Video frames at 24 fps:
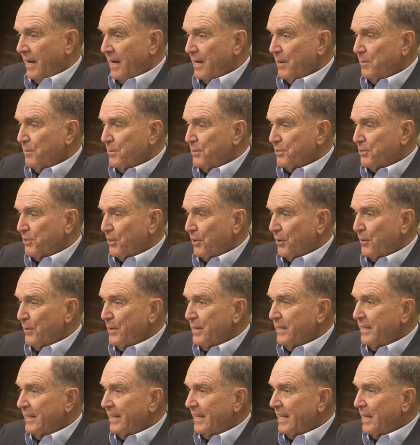I was
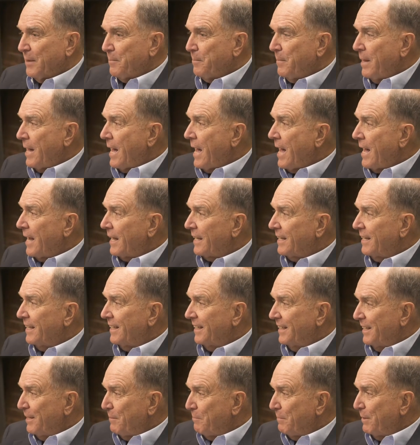hurrying to get back
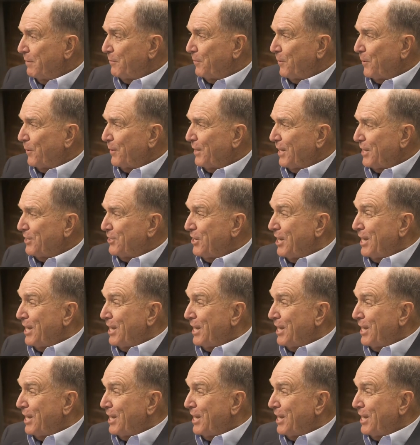before they